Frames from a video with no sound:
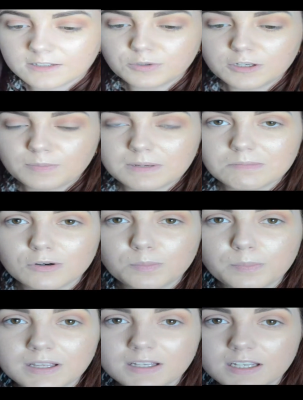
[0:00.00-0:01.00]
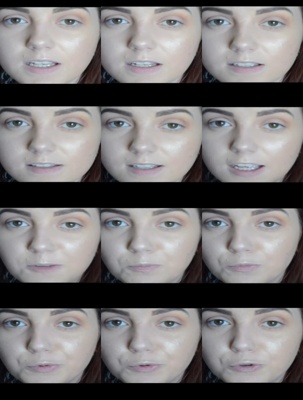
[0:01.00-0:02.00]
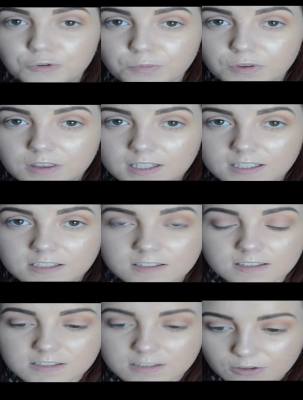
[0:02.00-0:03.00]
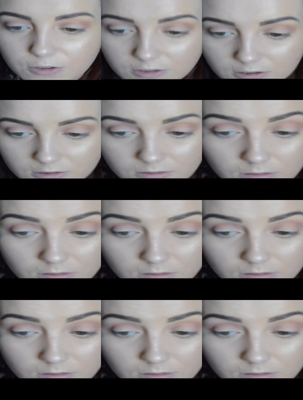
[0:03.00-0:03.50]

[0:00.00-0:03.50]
Just want a bit more pinkiness and warmth into this look.